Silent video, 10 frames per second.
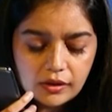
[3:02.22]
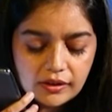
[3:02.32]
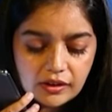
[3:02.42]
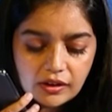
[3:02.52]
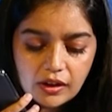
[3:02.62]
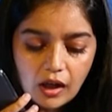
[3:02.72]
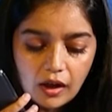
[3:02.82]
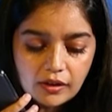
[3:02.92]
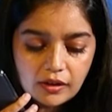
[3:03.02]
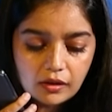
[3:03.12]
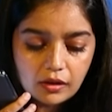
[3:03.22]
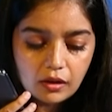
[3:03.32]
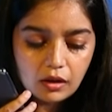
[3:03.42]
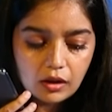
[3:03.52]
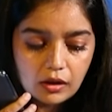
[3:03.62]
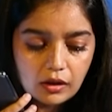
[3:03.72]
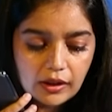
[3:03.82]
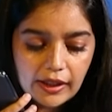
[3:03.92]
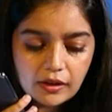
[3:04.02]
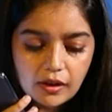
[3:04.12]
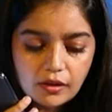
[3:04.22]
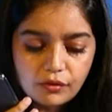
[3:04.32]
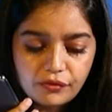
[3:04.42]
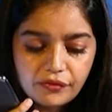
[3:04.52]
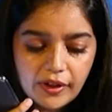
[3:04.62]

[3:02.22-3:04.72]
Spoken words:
This is regarding that link that you